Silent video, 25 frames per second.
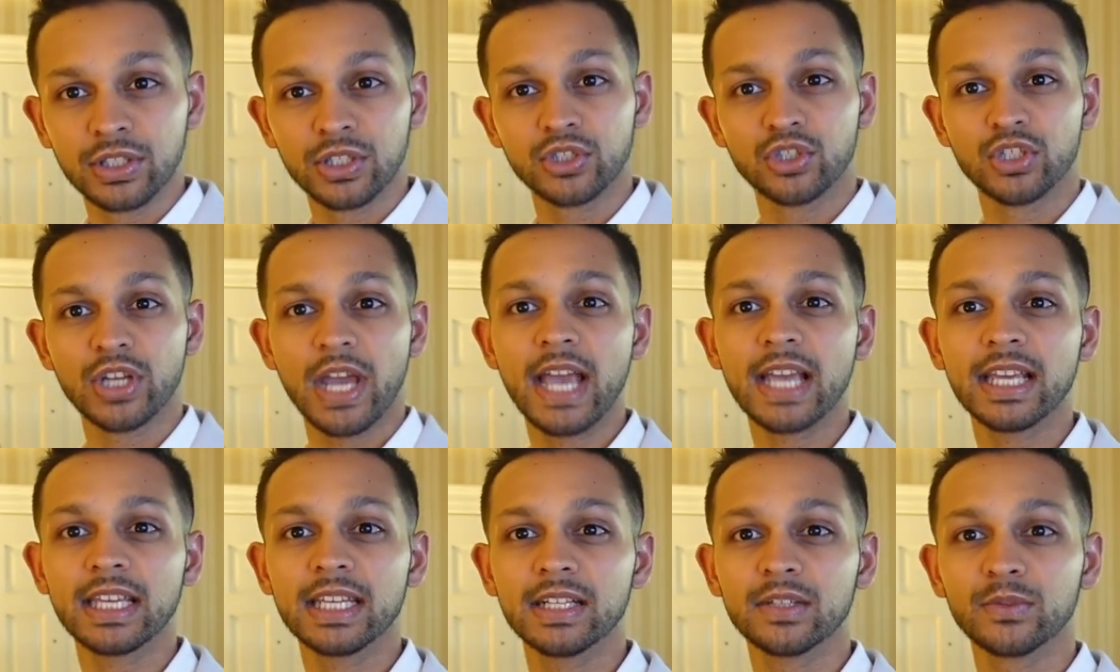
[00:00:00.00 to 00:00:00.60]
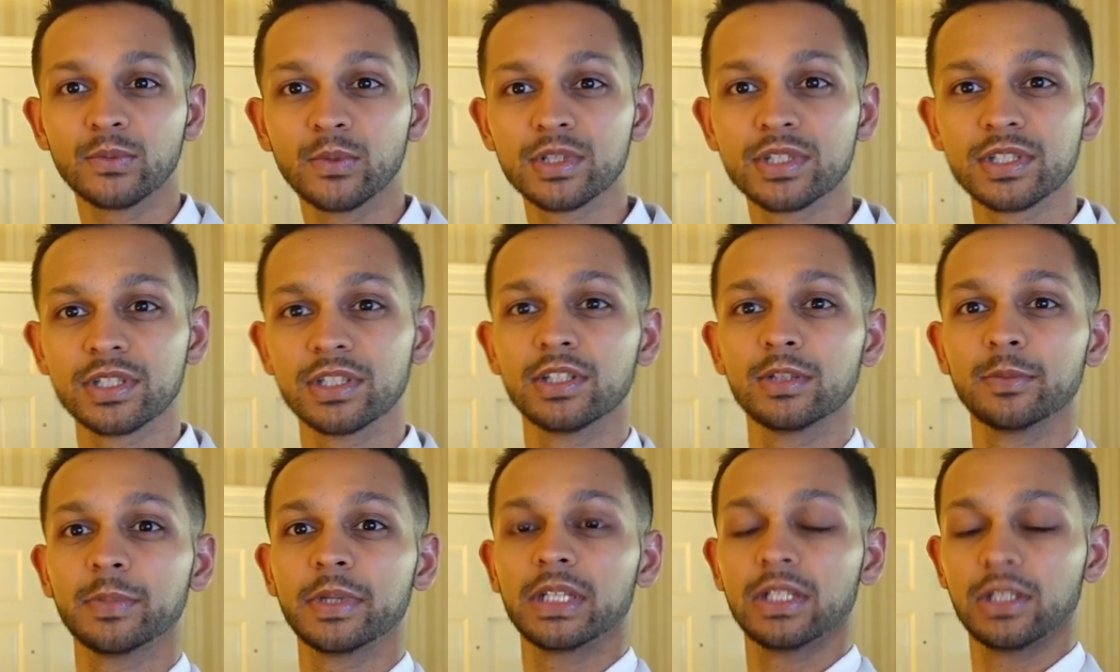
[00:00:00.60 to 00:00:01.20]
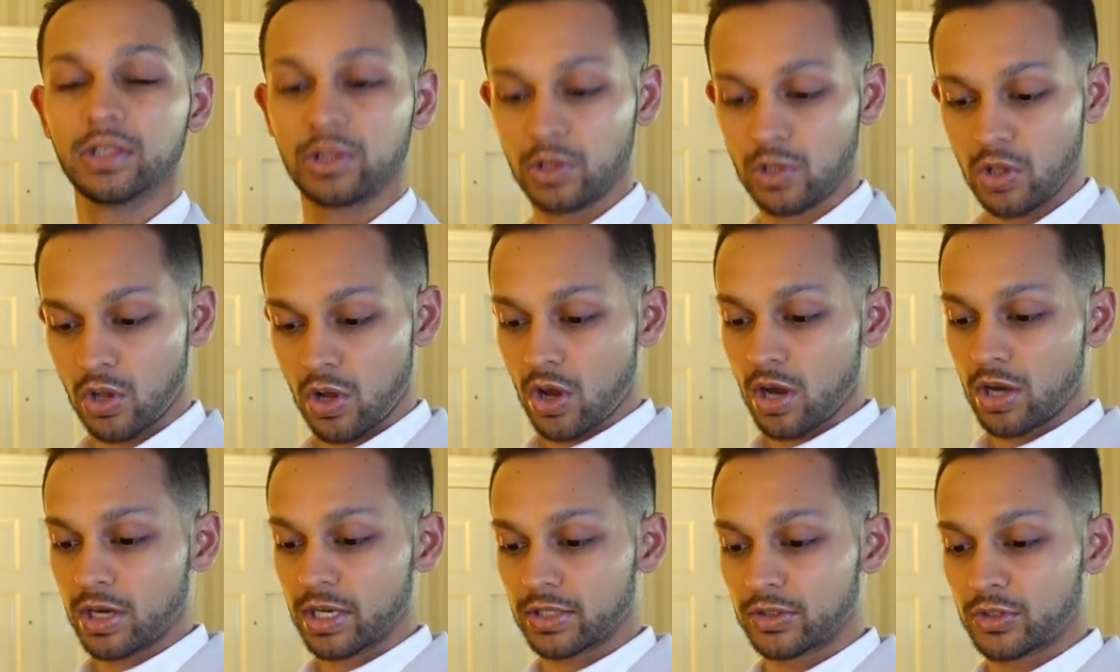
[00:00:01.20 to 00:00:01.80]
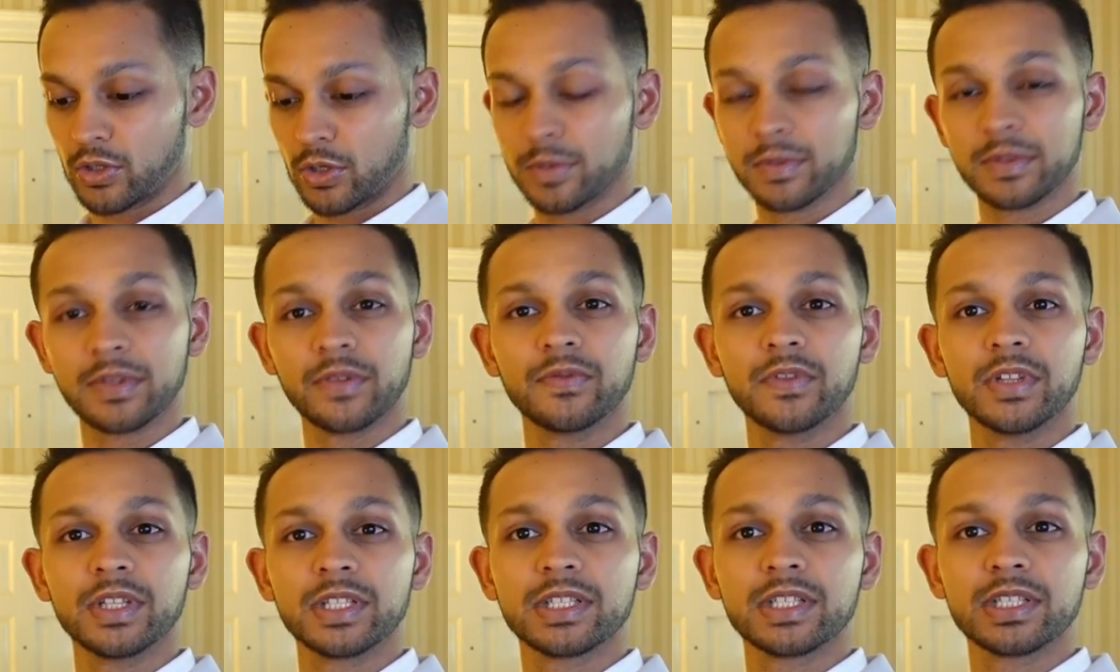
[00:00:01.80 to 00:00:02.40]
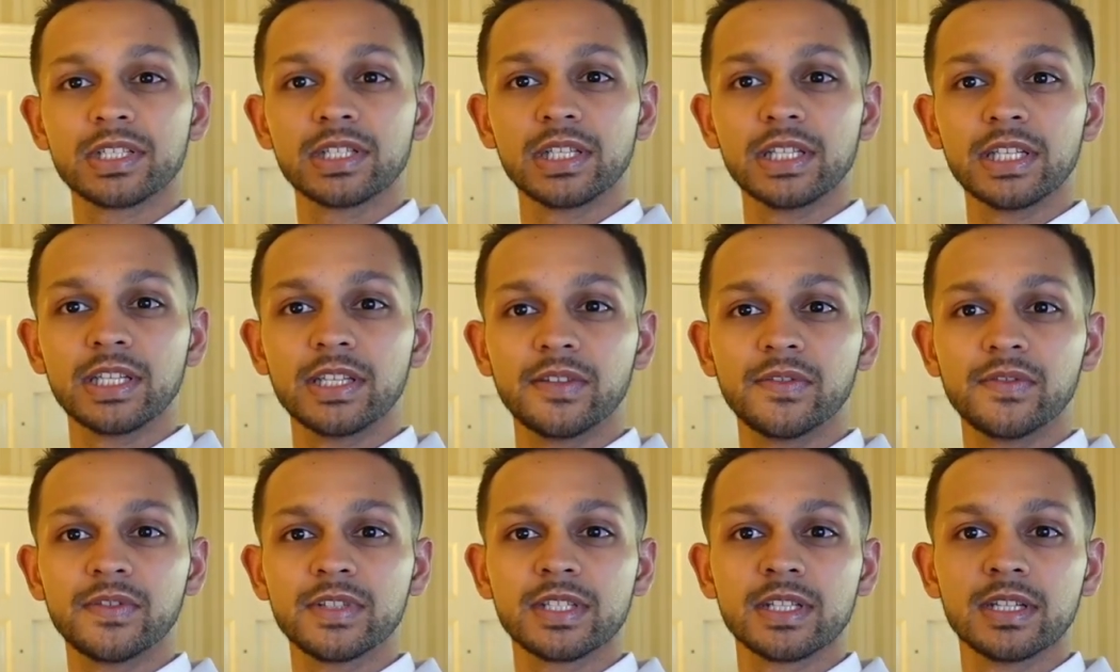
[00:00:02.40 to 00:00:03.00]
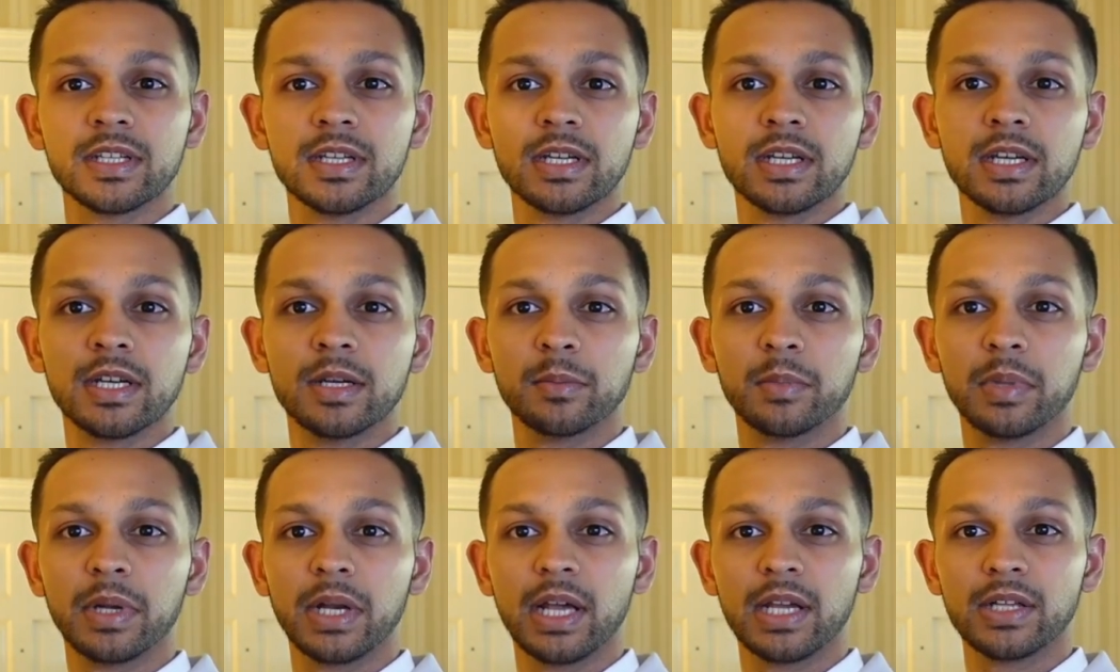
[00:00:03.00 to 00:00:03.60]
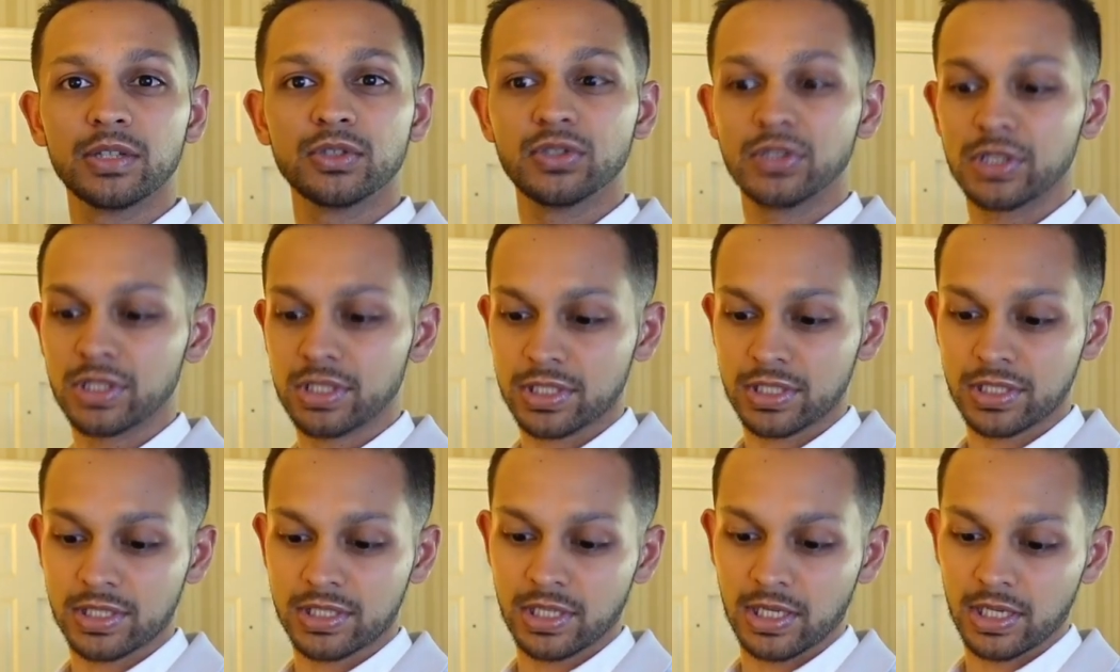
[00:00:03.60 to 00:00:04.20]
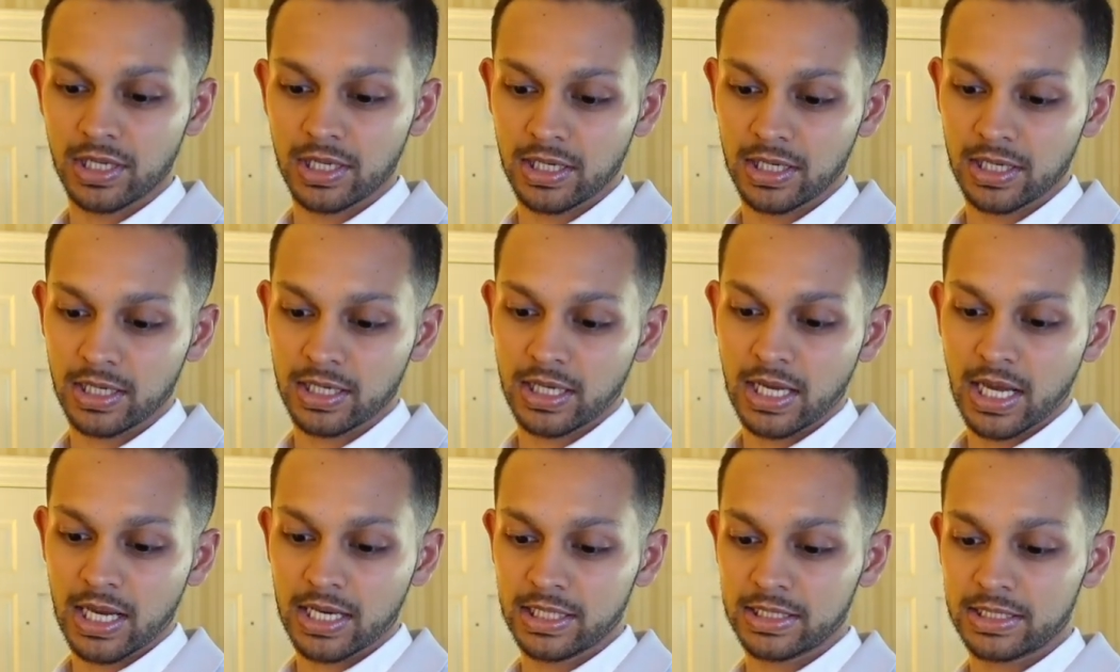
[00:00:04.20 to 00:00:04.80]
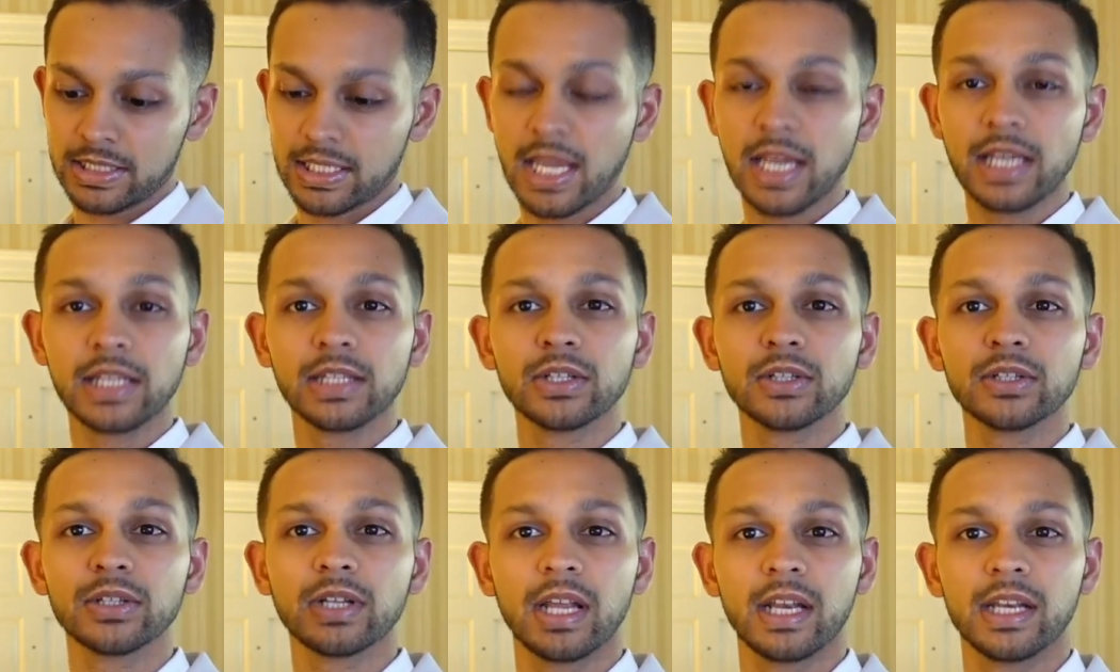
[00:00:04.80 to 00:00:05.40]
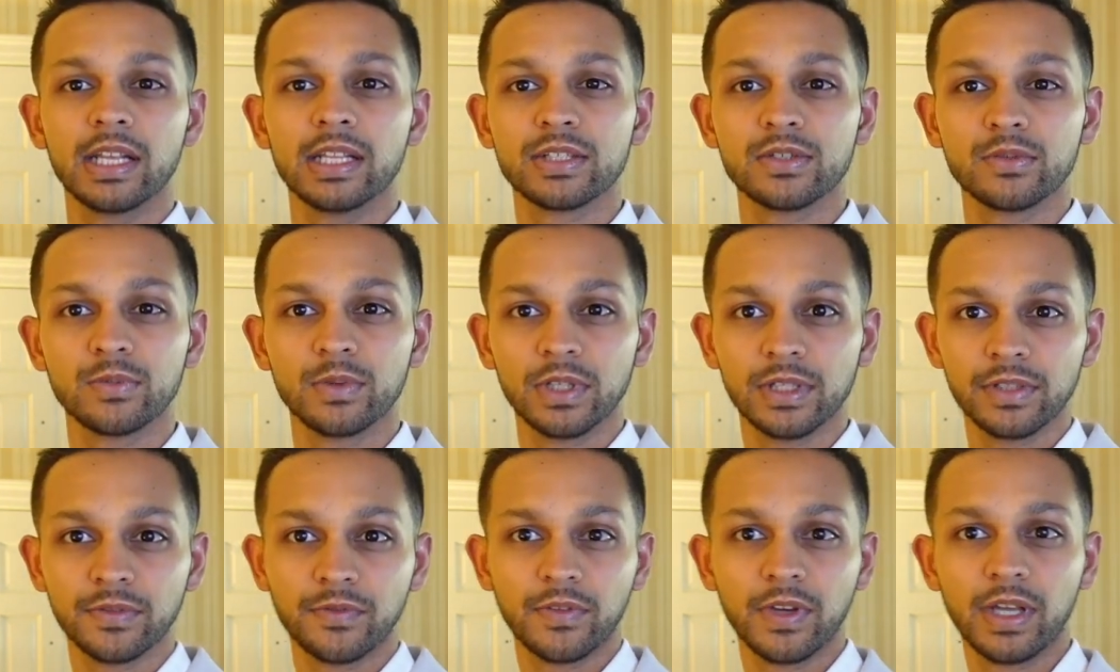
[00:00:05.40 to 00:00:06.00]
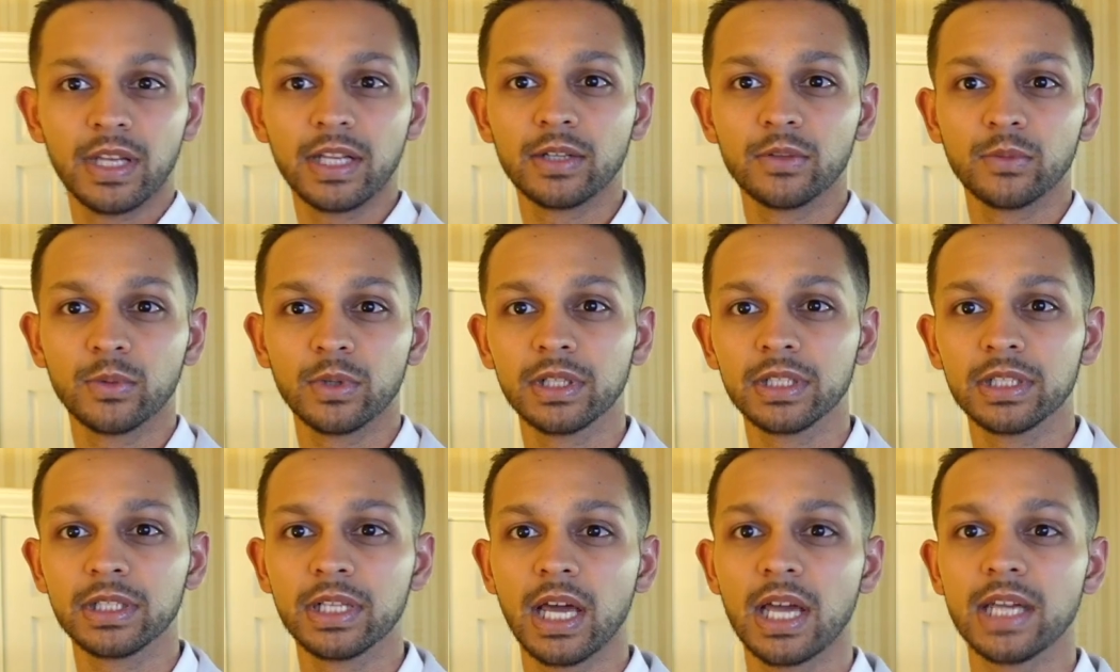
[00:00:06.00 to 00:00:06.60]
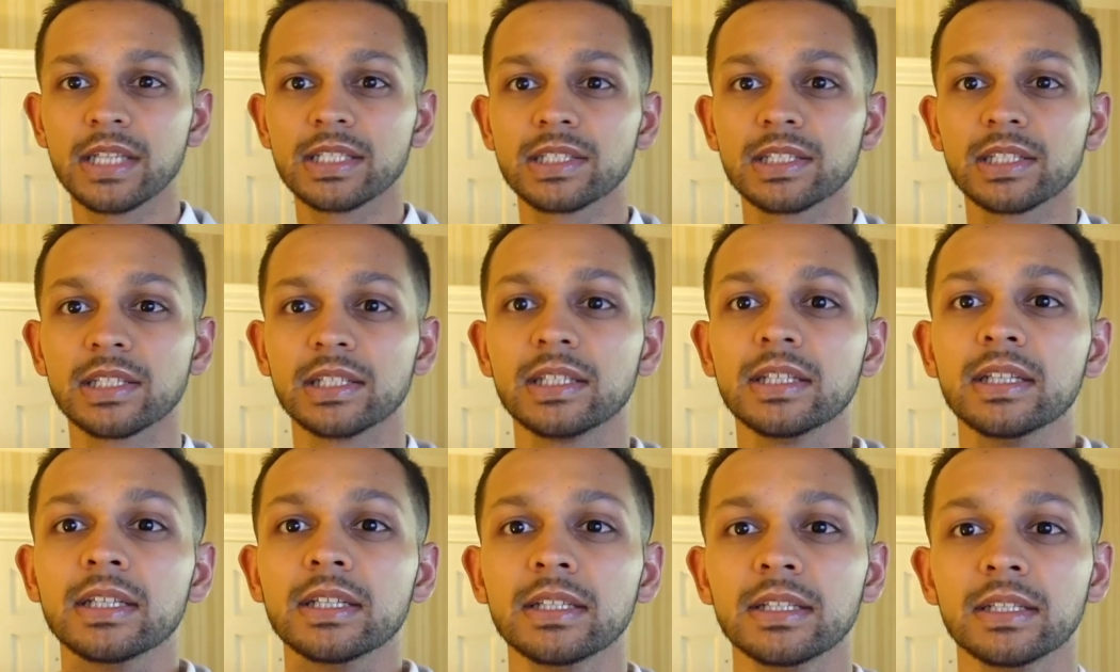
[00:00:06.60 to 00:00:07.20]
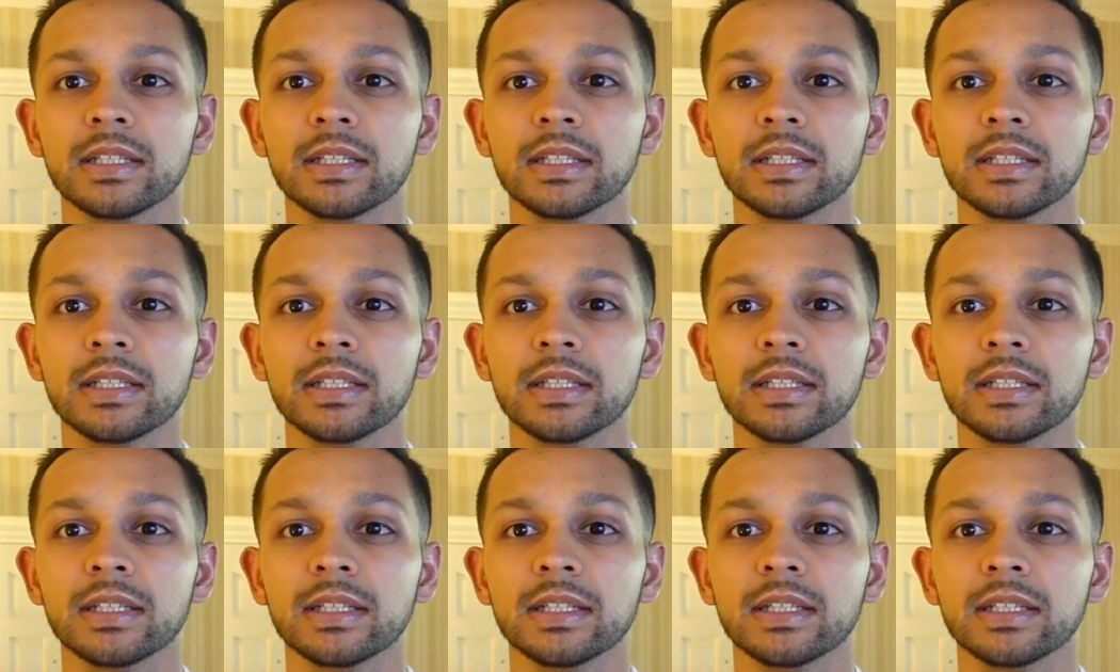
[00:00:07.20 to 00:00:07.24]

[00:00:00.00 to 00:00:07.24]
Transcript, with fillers: the jacket was a little bit long in terms of the sleeves, but I just uh, got it tailored and it's really fitting really nicely.